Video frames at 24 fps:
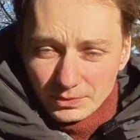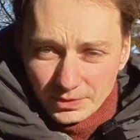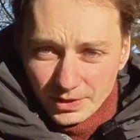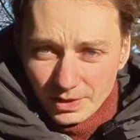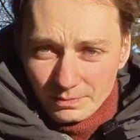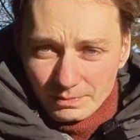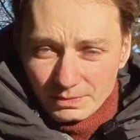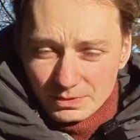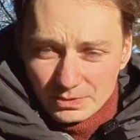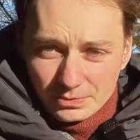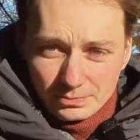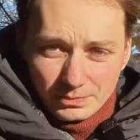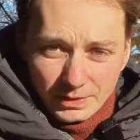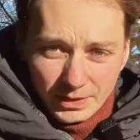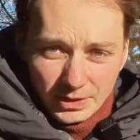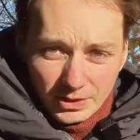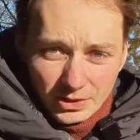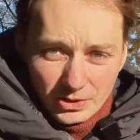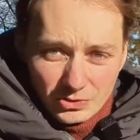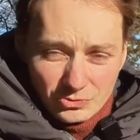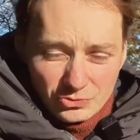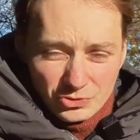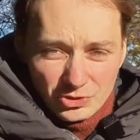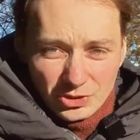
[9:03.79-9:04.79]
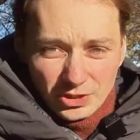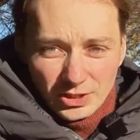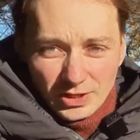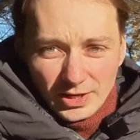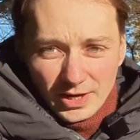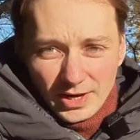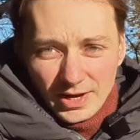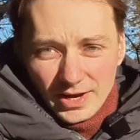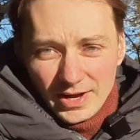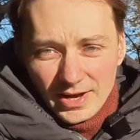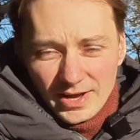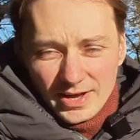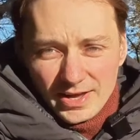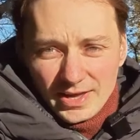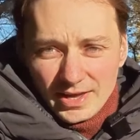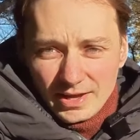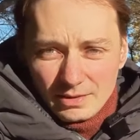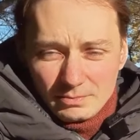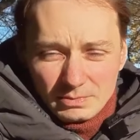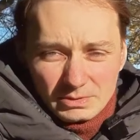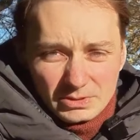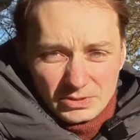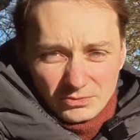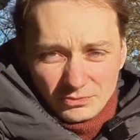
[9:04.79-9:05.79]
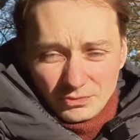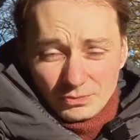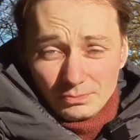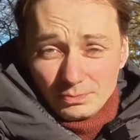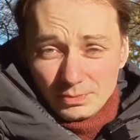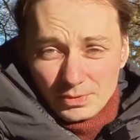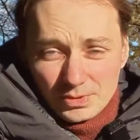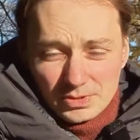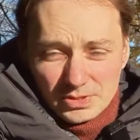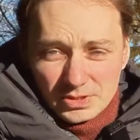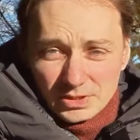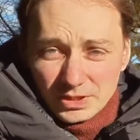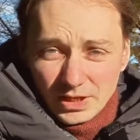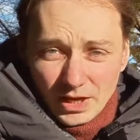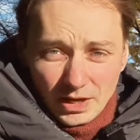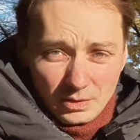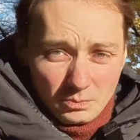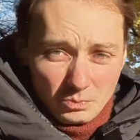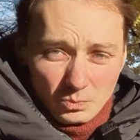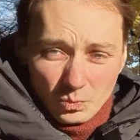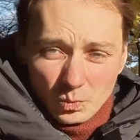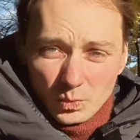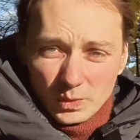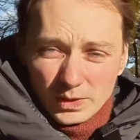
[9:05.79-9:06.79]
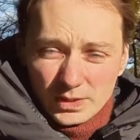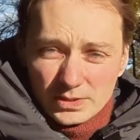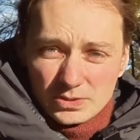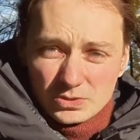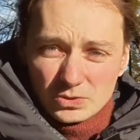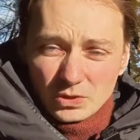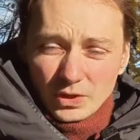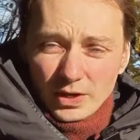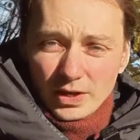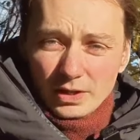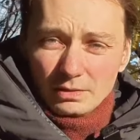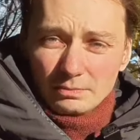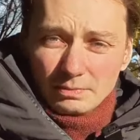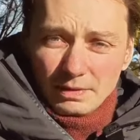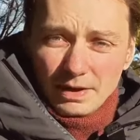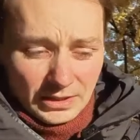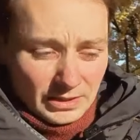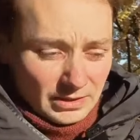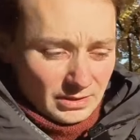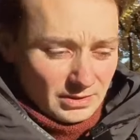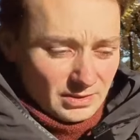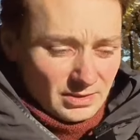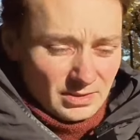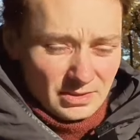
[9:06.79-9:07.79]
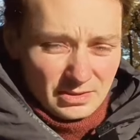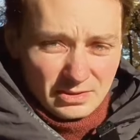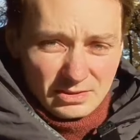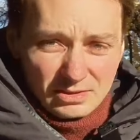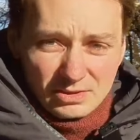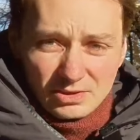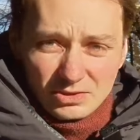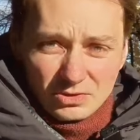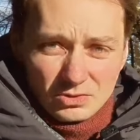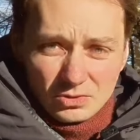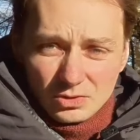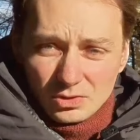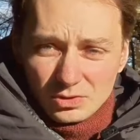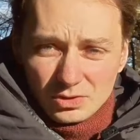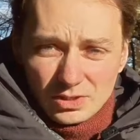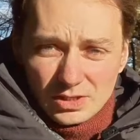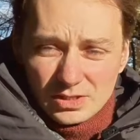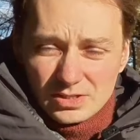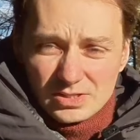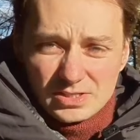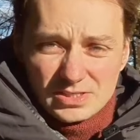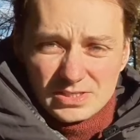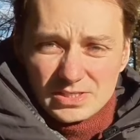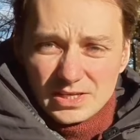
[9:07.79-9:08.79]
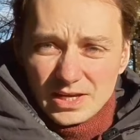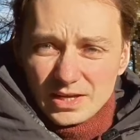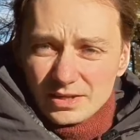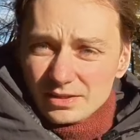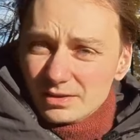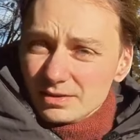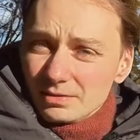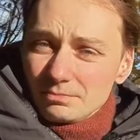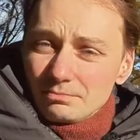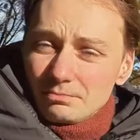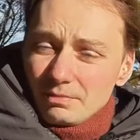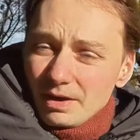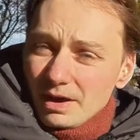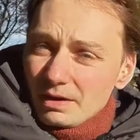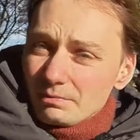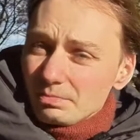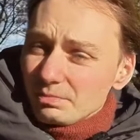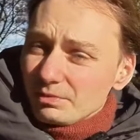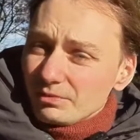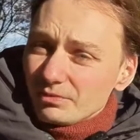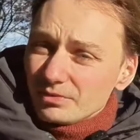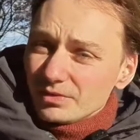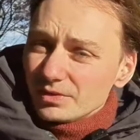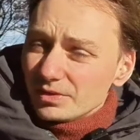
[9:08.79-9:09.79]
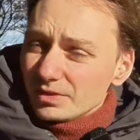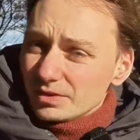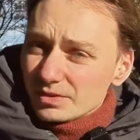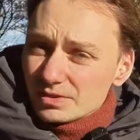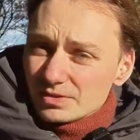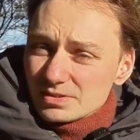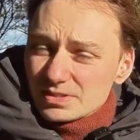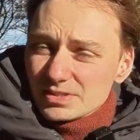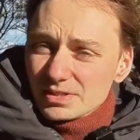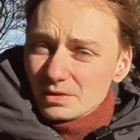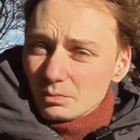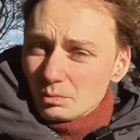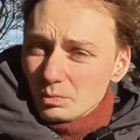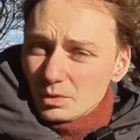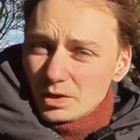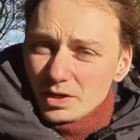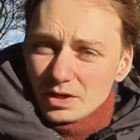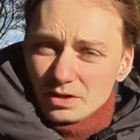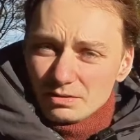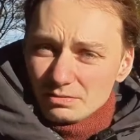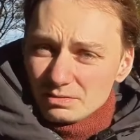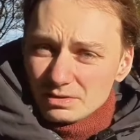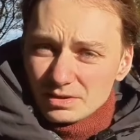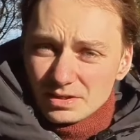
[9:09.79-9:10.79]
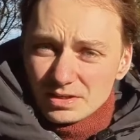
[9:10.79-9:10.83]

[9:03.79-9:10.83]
come into my country, I am a different person. I'm willing to help. Like, you don't understand the map of the subway?